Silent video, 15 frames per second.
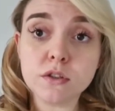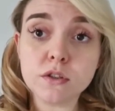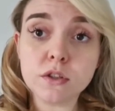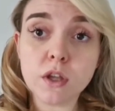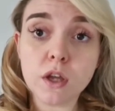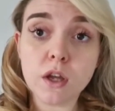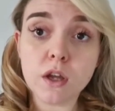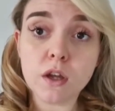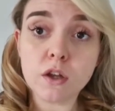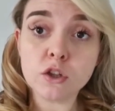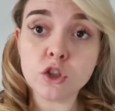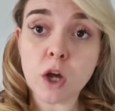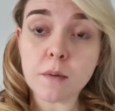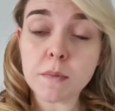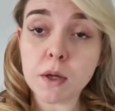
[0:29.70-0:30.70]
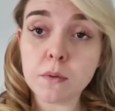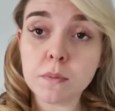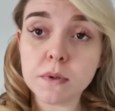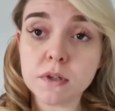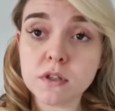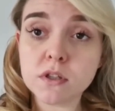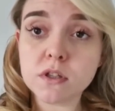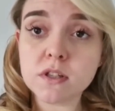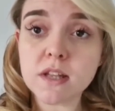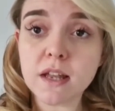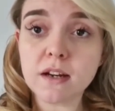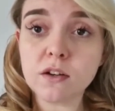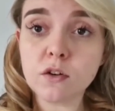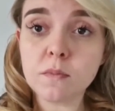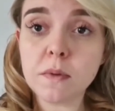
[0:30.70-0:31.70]
the job openings that
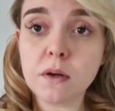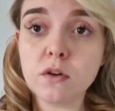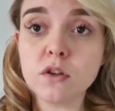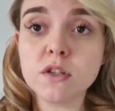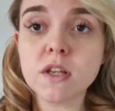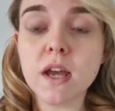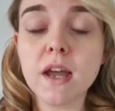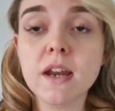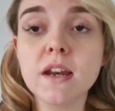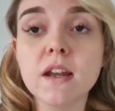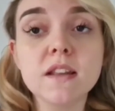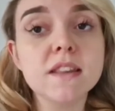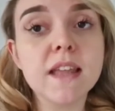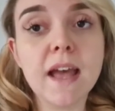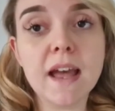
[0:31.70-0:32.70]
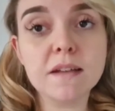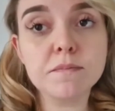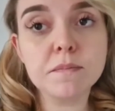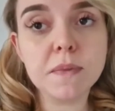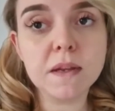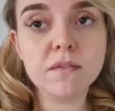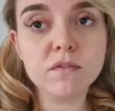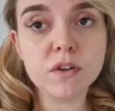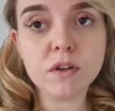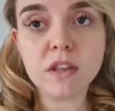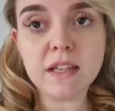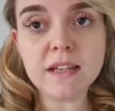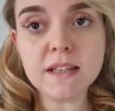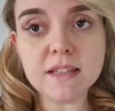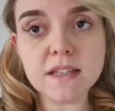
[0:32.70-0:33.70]
had come out, and they hadn't been
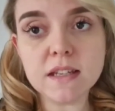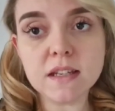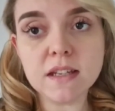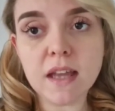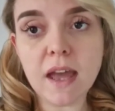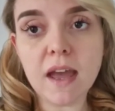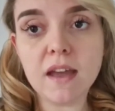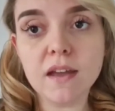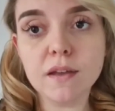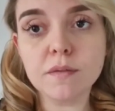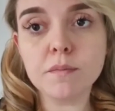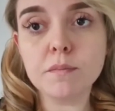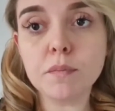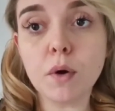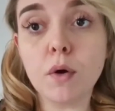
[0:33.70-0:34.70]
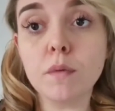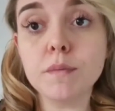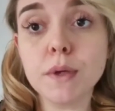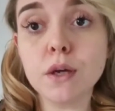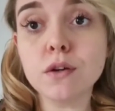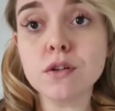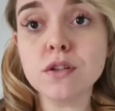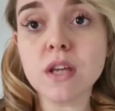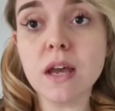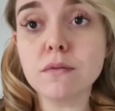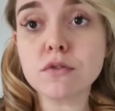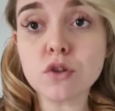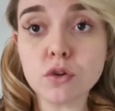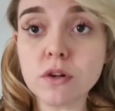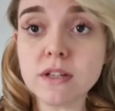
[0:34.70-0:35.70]
released yet, but because I
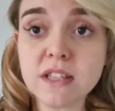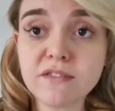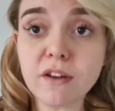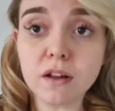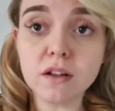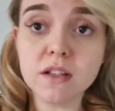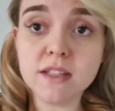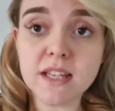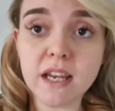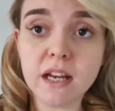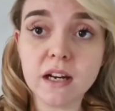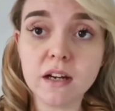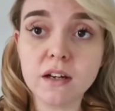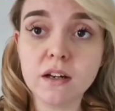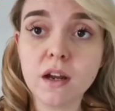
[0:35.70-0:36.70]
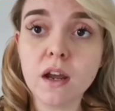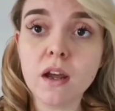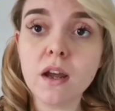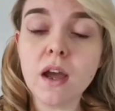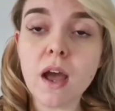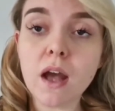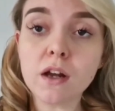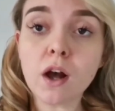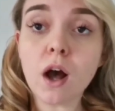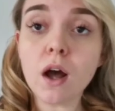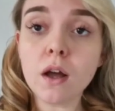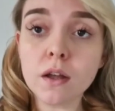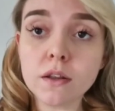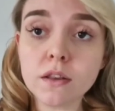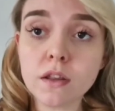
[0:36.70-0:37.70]
was already volunteering, I
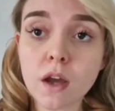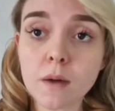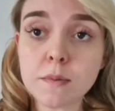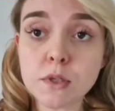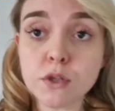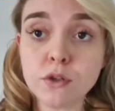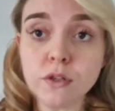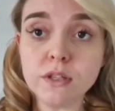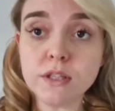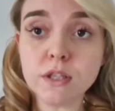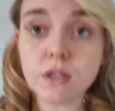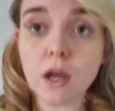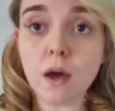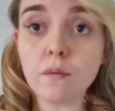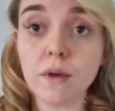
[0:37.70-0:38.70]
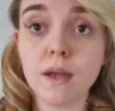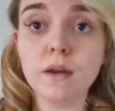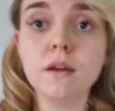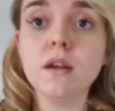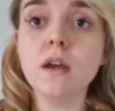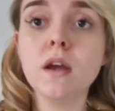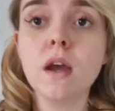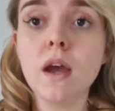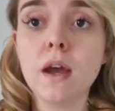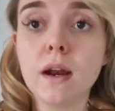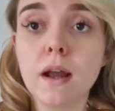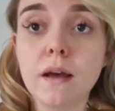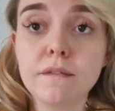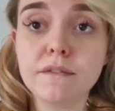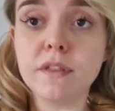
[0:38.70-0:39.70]
got the opportunity to go in and
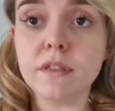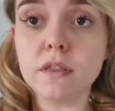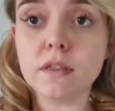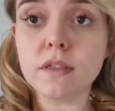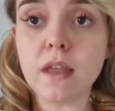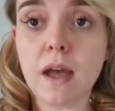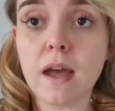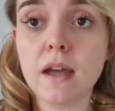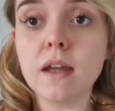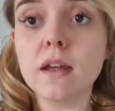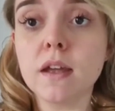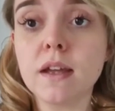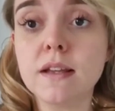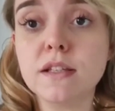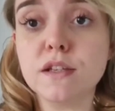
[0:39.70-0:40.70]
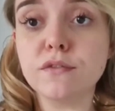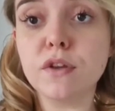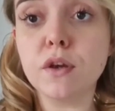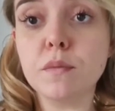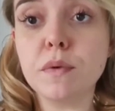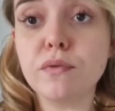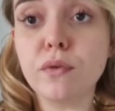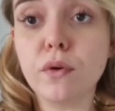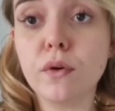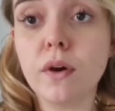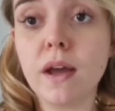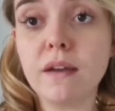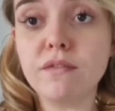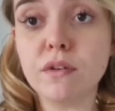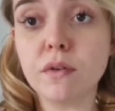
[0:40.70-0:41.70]
have that interview before
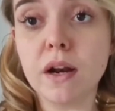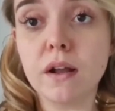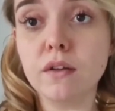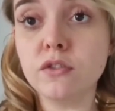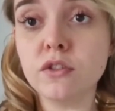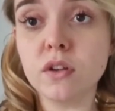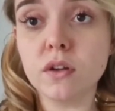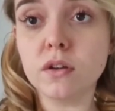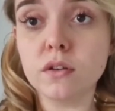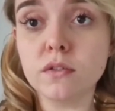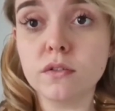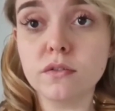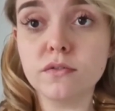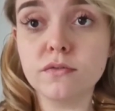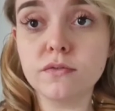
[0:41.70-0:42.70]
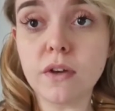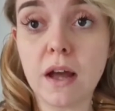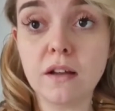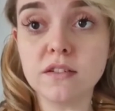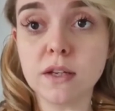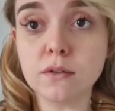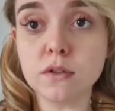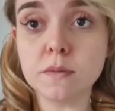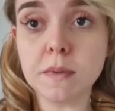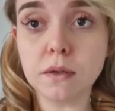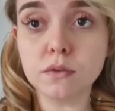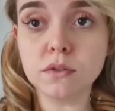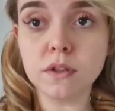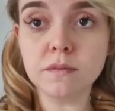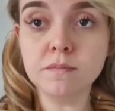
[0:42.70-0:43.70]
everyone else found out
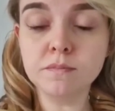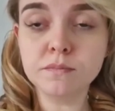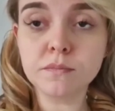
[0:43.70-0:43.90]
about them.